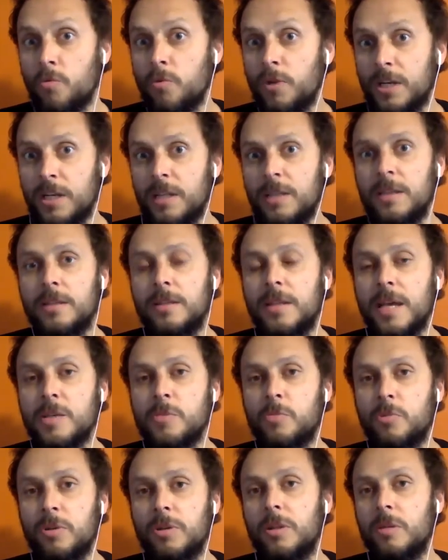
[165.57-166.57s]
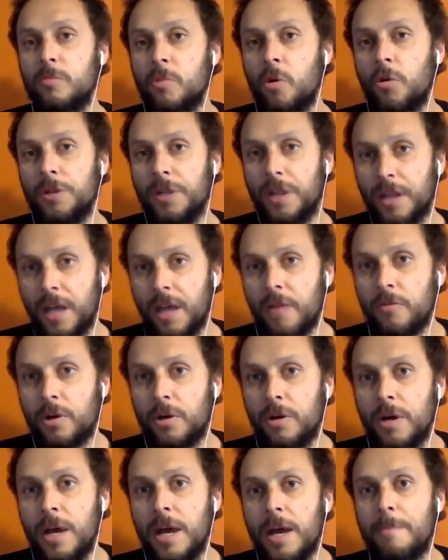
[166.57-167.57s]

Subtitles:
We need it desperately more than ever.